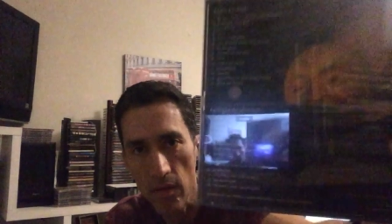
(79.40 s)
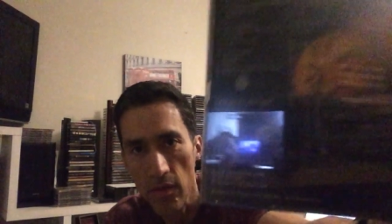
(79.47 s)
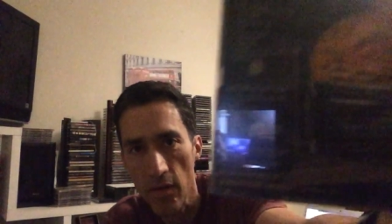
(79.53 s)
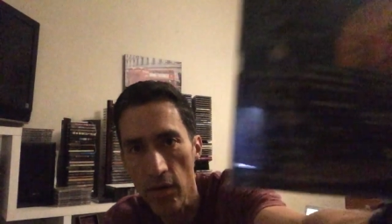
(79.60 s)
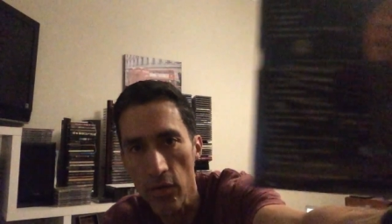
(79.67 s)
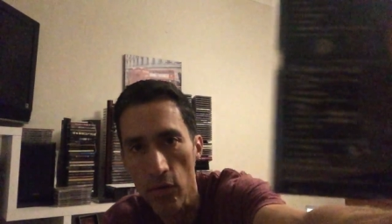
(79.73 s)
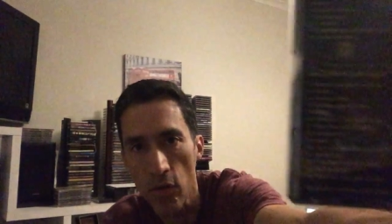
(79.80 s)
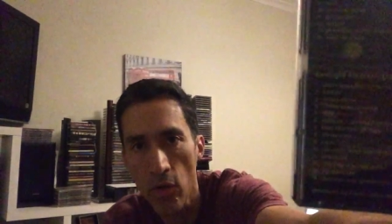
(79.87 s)

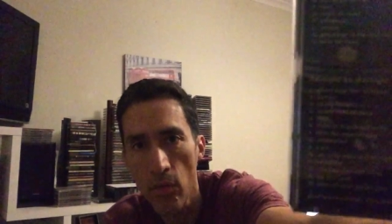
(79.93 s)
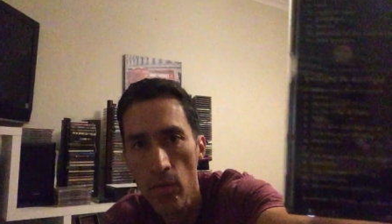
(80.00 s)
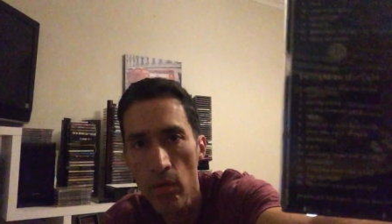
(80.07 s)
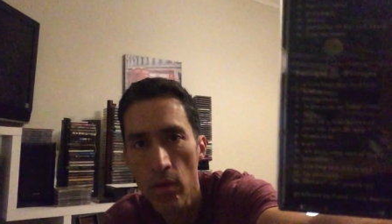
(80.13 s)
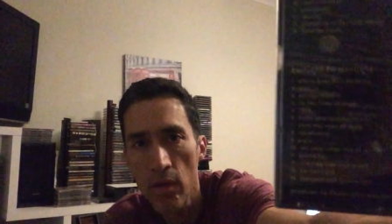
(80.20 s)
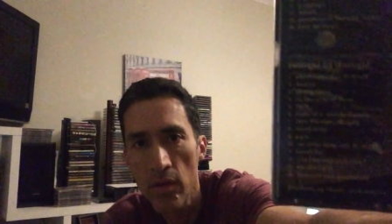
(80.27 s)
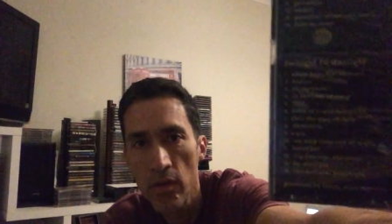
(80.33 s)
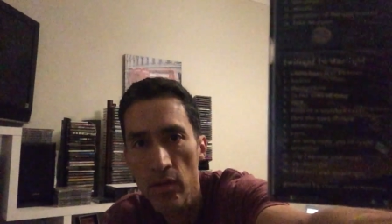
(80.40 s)
There you go.
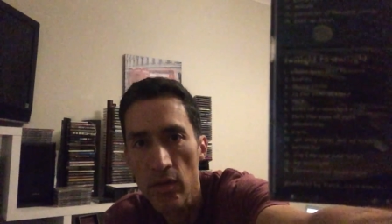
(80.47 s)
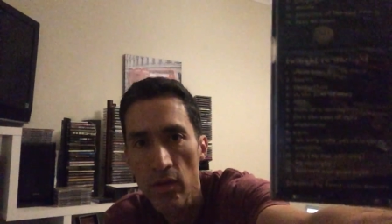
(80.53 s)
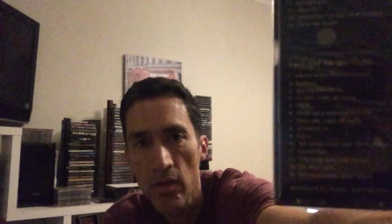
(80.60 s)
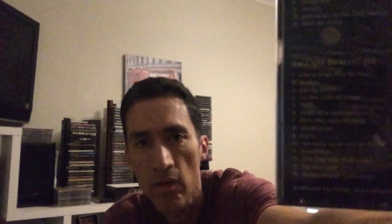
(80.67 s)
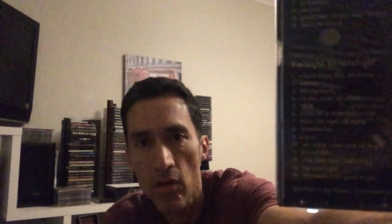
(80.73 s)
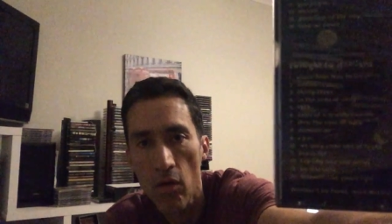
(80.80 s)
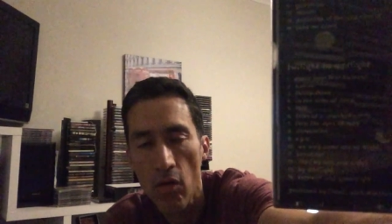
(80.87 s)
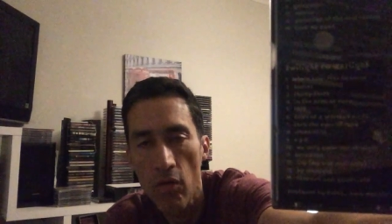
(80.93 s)

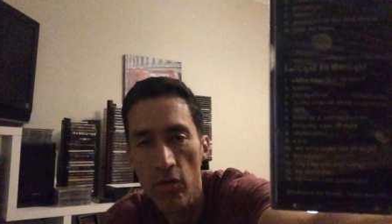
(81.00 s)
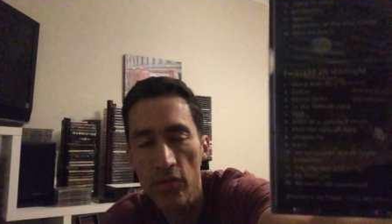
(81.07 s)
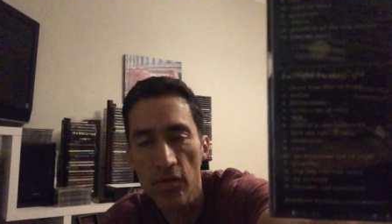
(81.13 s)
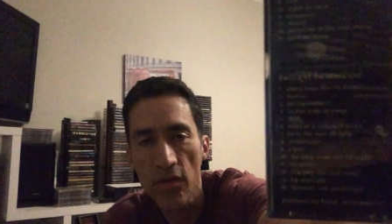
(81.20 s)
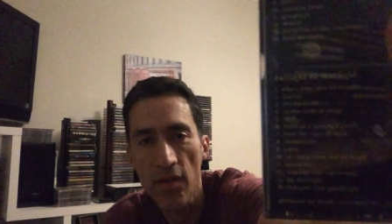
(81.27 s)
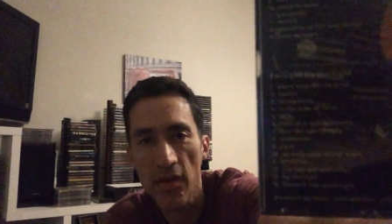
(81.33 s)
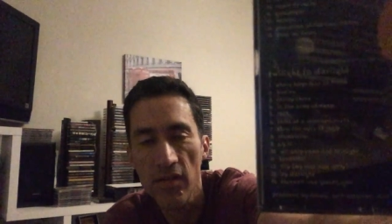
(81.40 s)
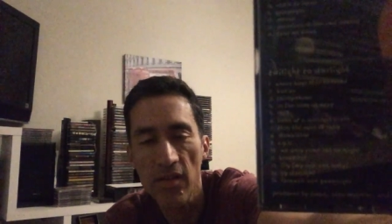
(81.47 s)
Also
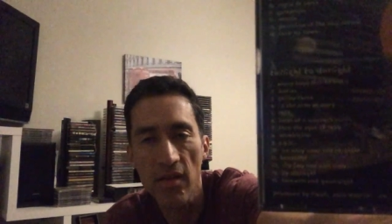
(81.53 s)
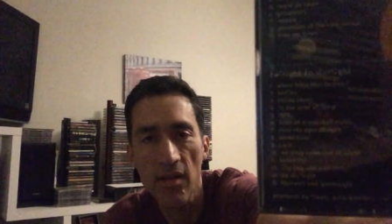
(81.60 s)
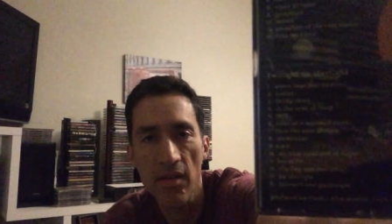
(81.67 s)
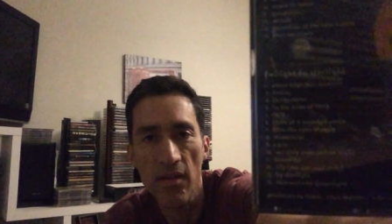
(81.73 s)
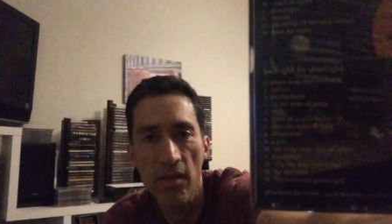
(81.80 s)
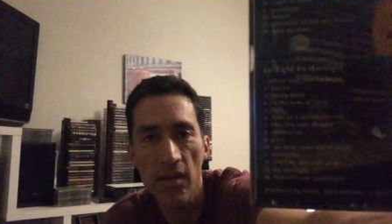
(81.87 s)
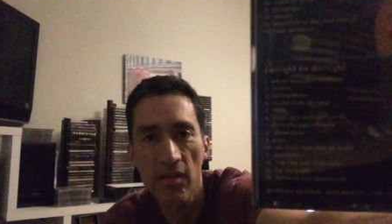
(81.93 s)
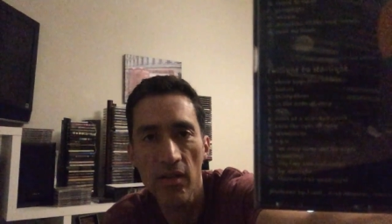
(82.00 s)
there is a,
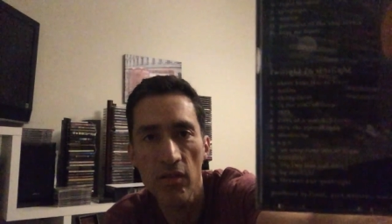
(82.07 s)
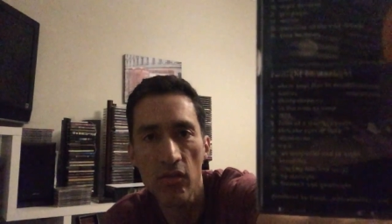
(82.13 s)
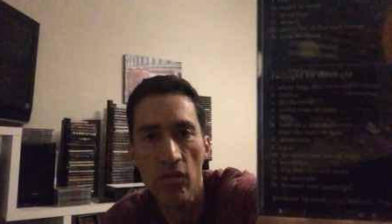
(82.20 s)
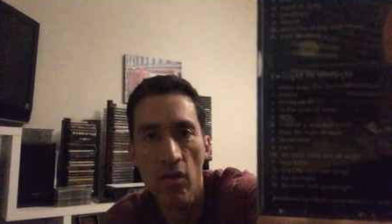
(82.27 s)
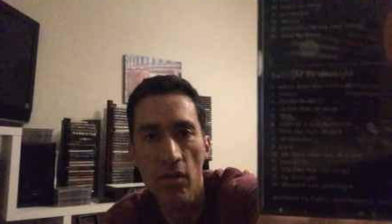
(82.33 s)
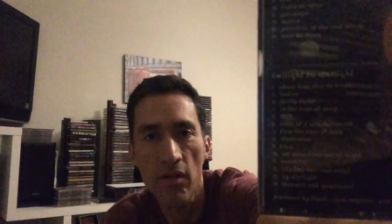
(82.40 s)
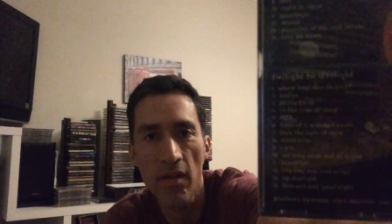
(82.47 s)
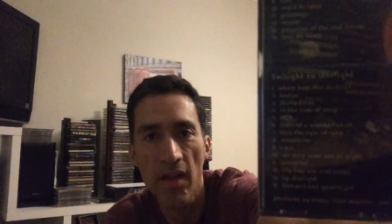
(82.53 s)
there is a
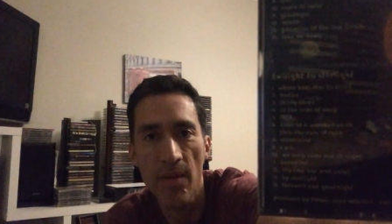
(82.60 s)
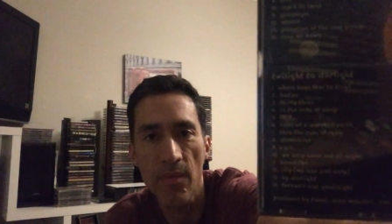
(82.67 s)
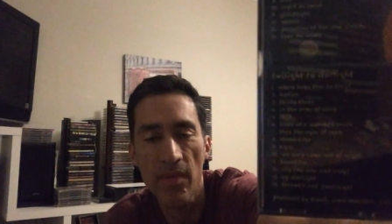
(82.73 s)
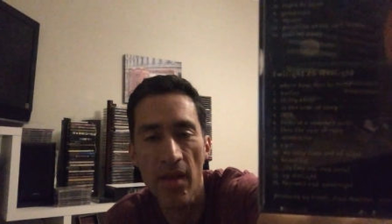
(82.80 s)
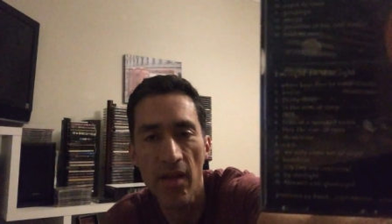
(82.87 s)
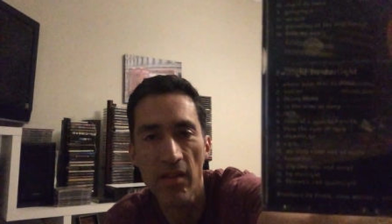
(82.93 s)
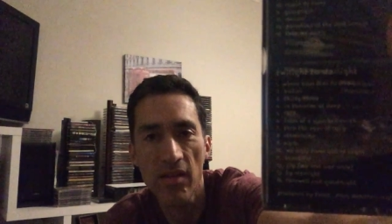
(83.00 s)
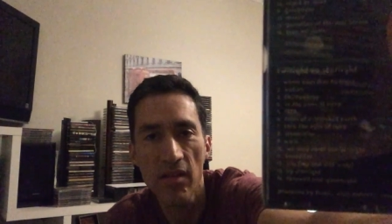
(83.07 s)
song named
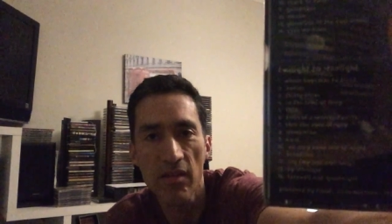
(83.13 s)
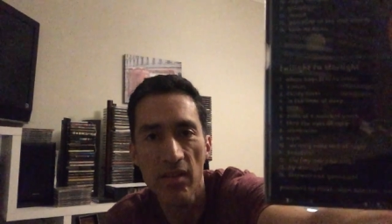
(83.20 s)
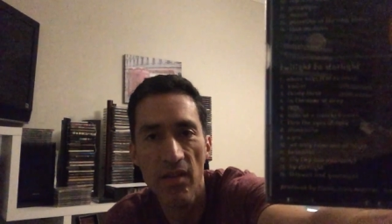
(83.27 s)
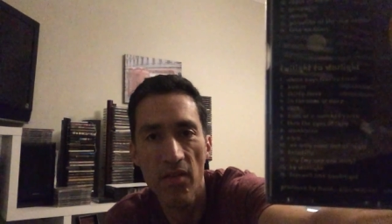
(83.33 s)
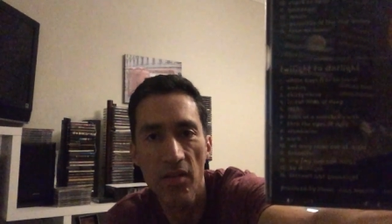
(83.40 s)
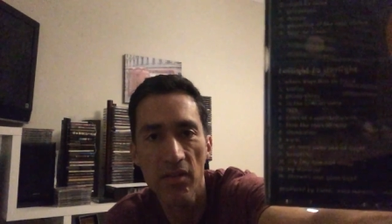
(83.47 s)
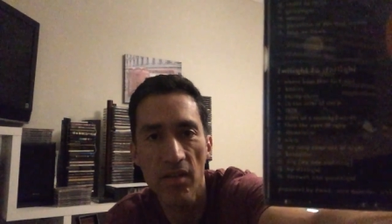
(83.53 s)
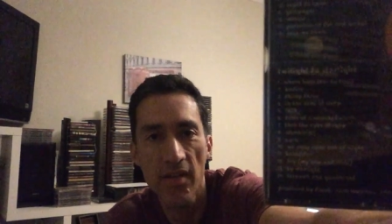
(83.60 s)

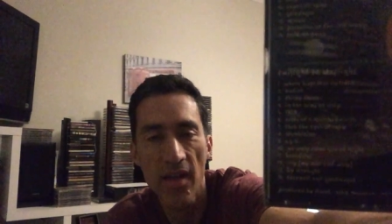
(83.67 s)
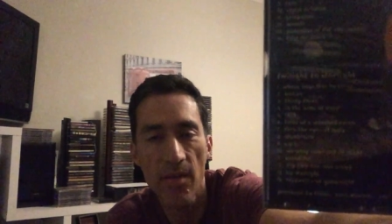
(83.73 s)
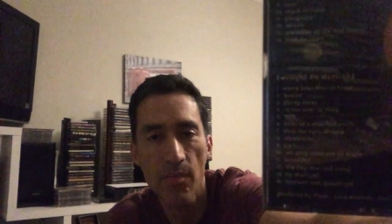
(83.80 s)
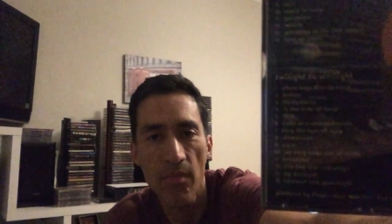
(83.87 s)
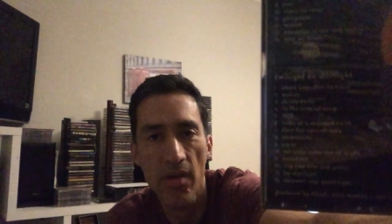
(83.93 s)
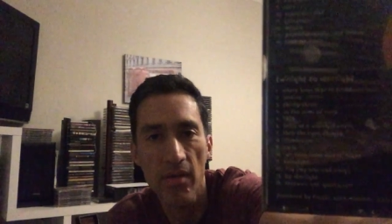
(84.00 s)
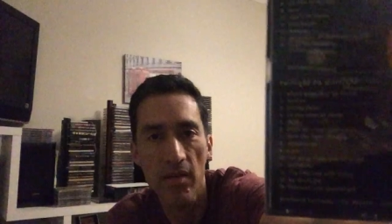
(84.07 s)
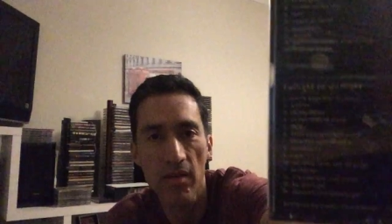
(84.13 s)
1979,
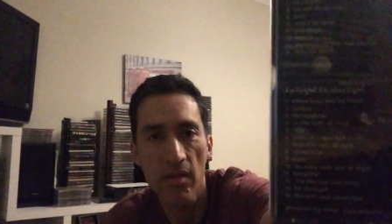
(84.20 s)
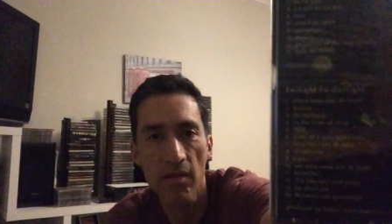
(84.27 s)
but